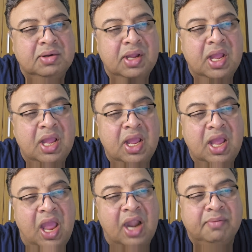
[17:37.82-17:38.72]

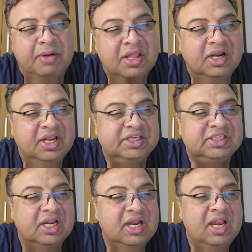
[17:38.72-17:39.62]
uh, at
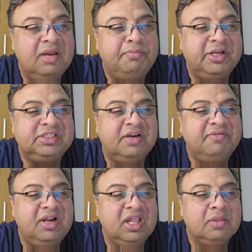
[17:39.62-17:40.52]
presentation and in
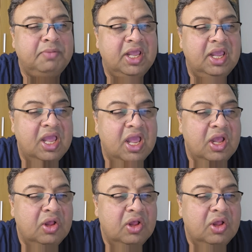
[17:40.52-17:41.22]
patient with display.